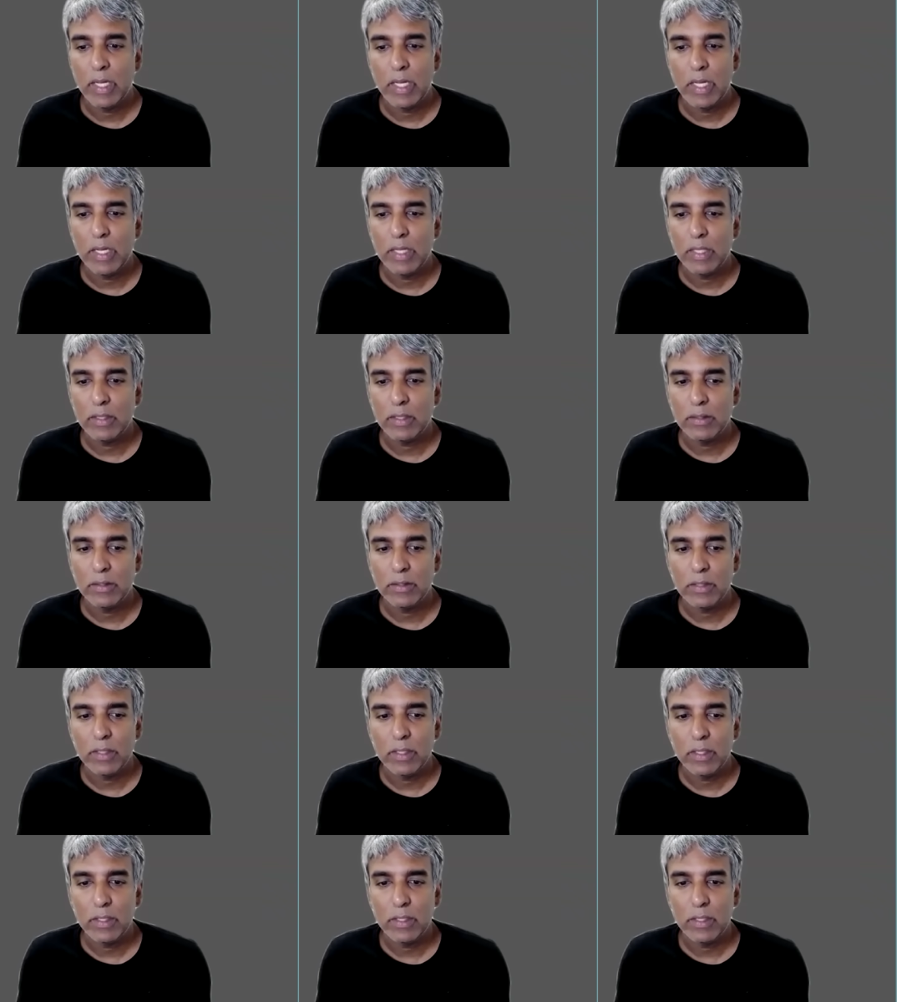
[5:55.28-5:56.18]

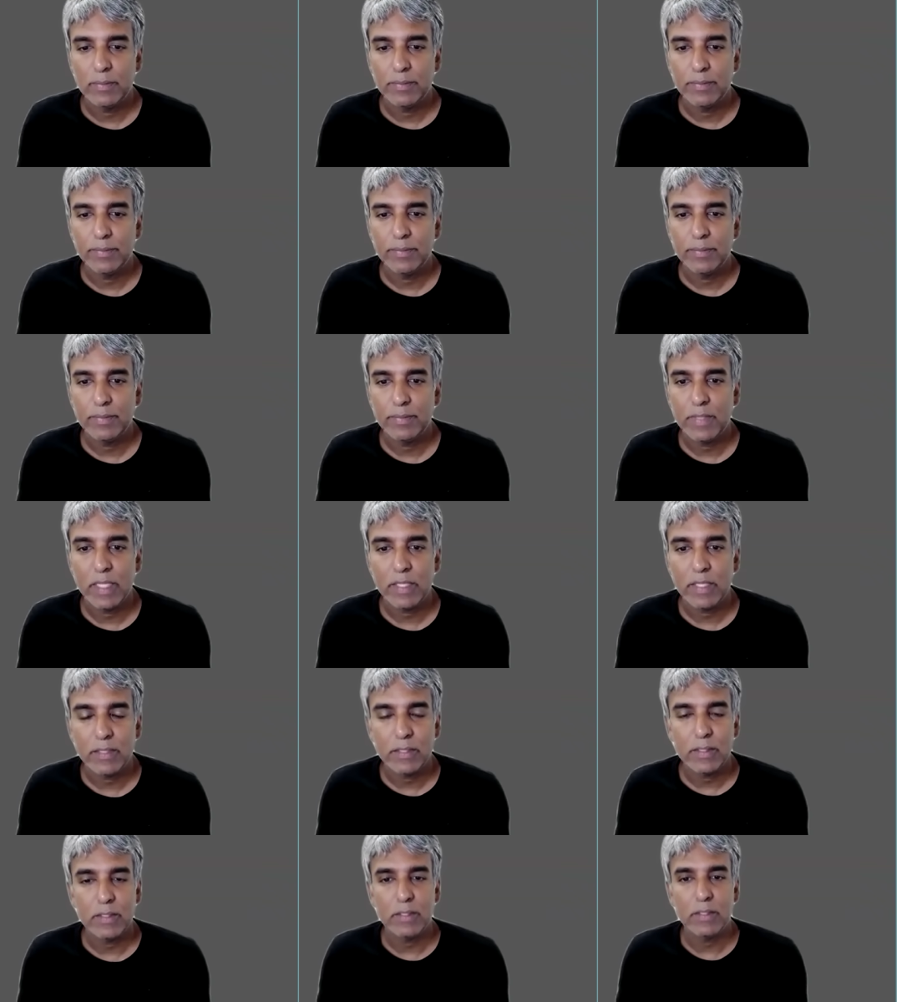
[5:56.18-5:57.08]
And
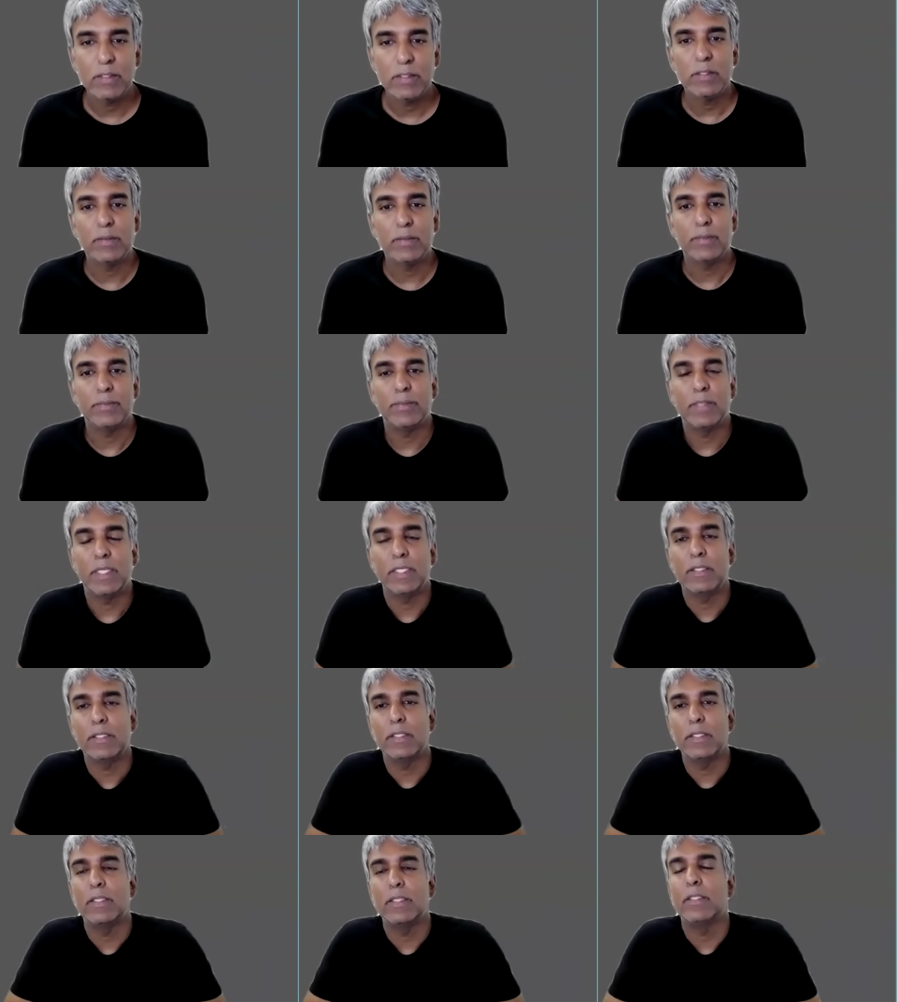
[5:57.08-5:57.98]
that's the system.
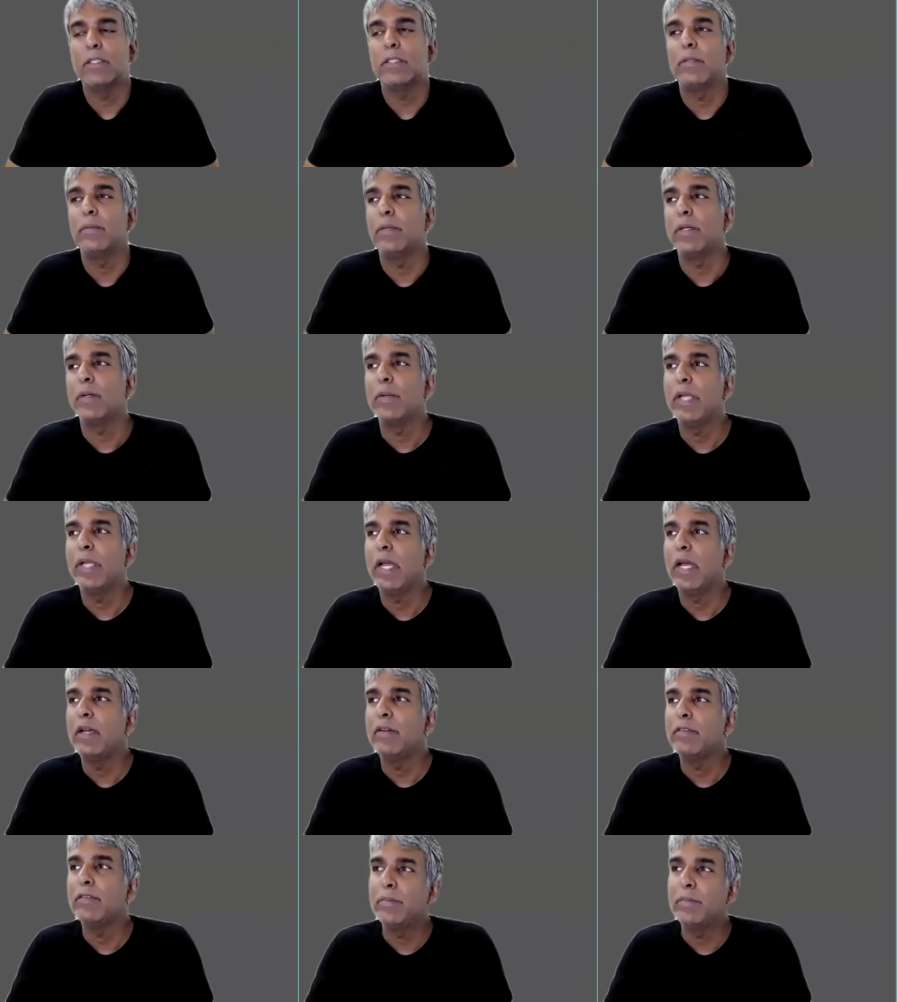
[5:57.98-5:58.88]
That's the system that we
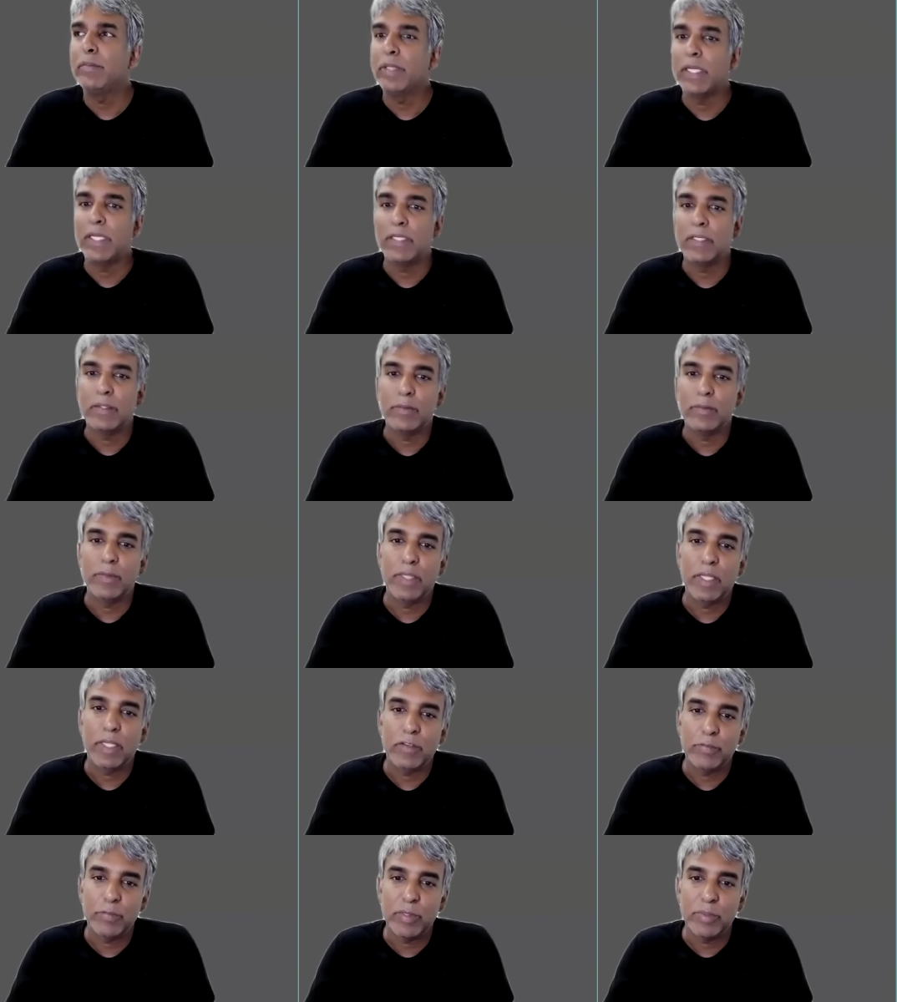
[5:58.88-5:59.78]
have in place. We
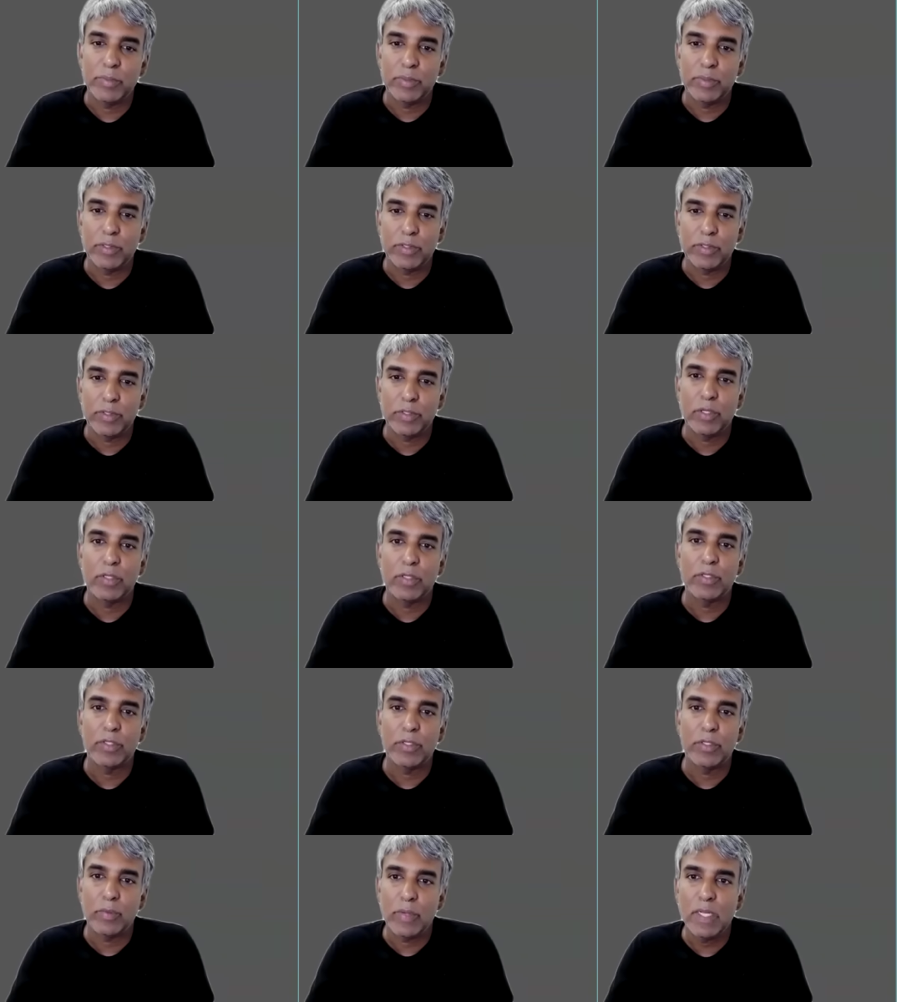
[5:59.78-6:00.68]
have people in
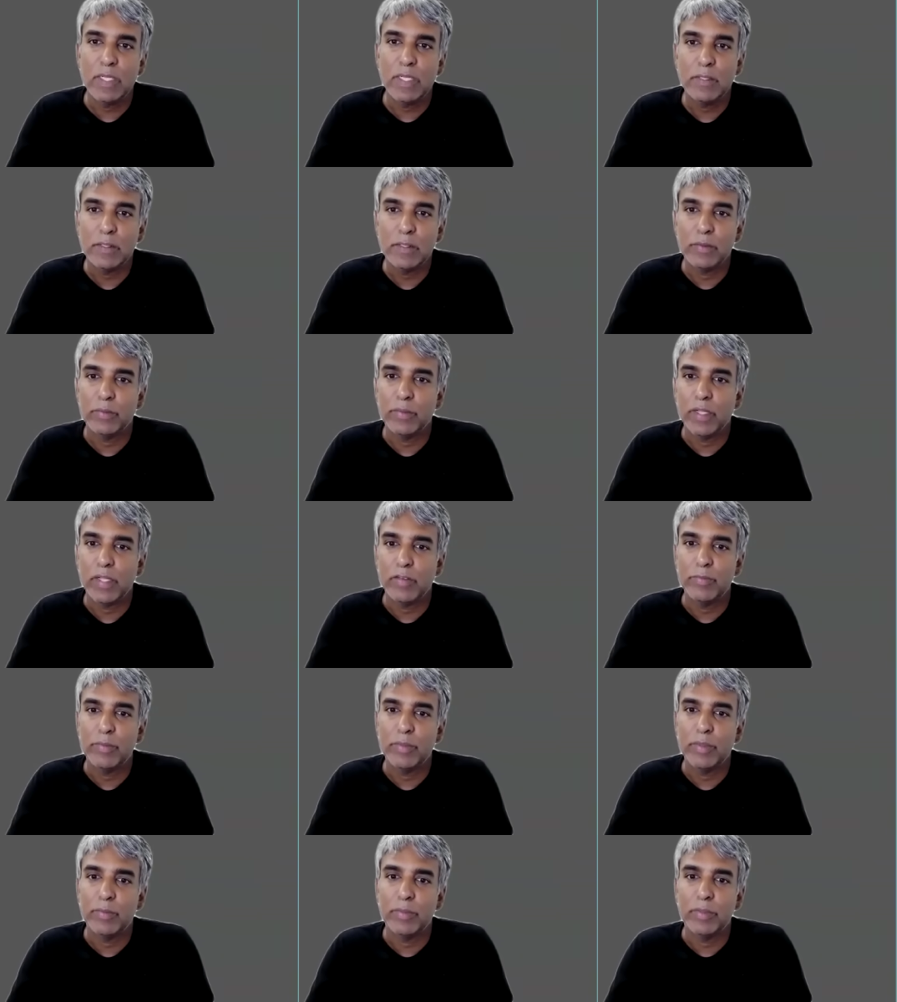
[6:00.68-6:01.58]
charge in the West, and we
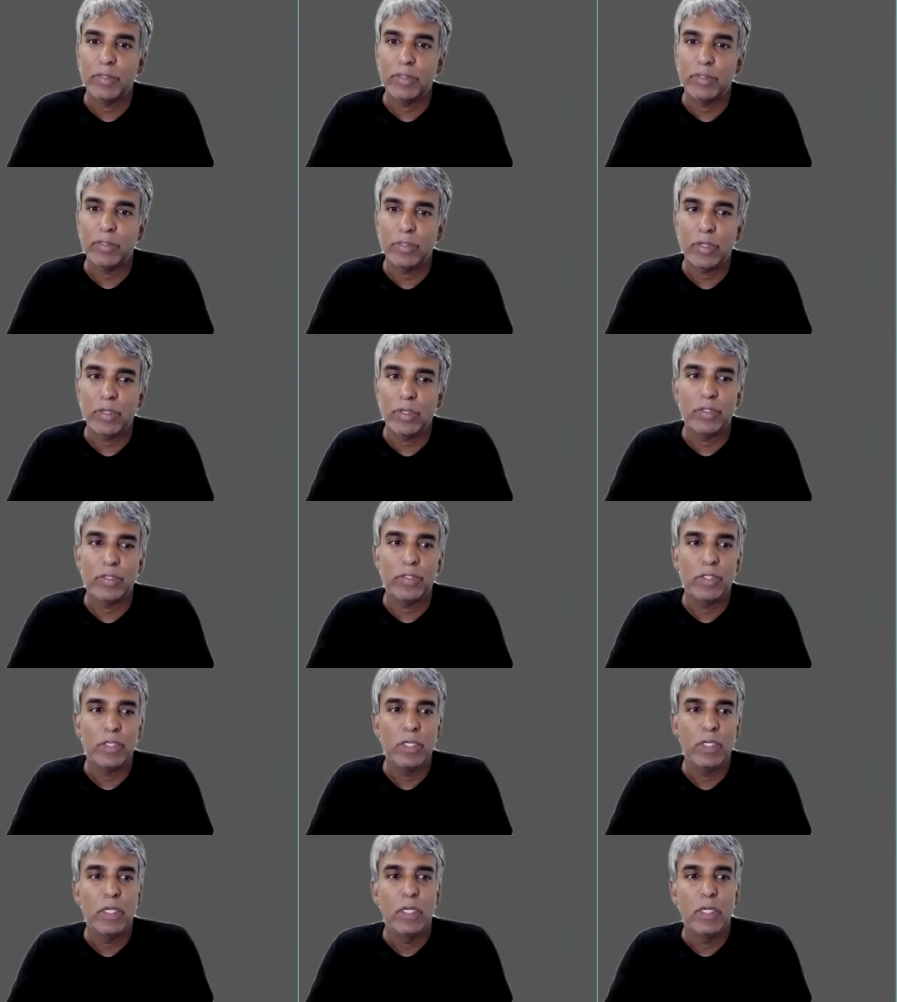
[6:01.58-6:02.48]
have people in
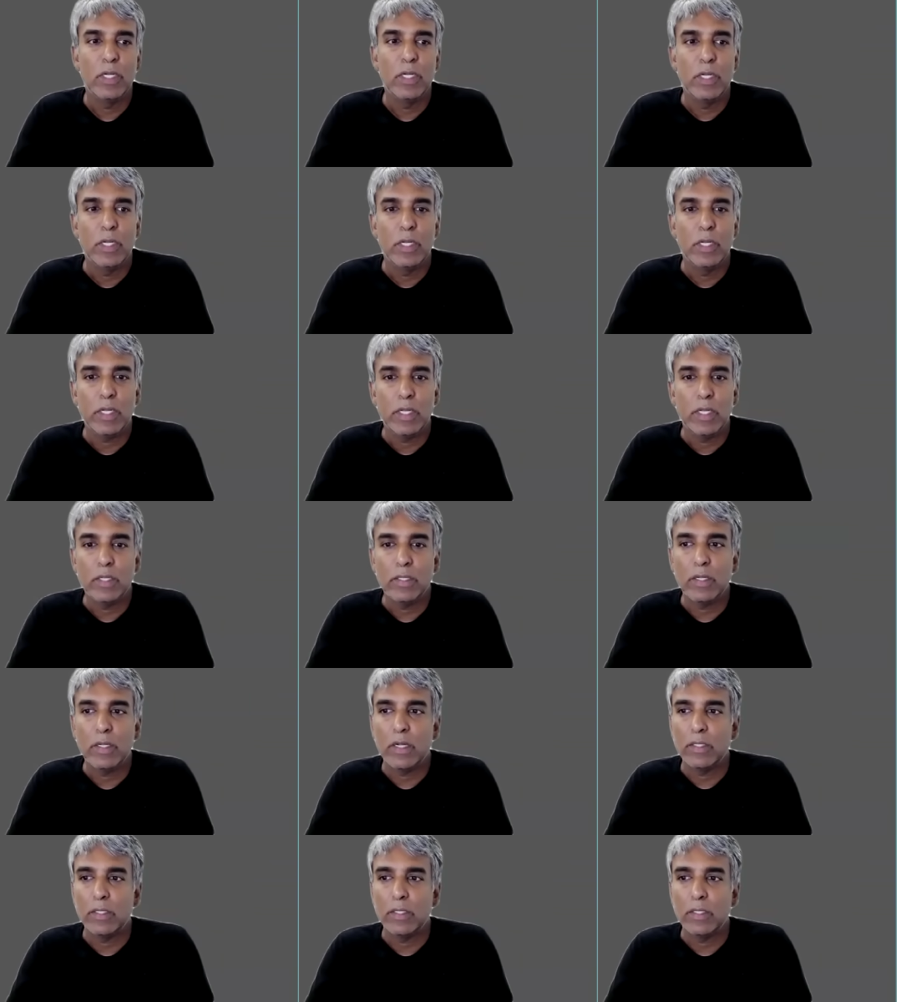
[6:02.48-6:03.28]
charge in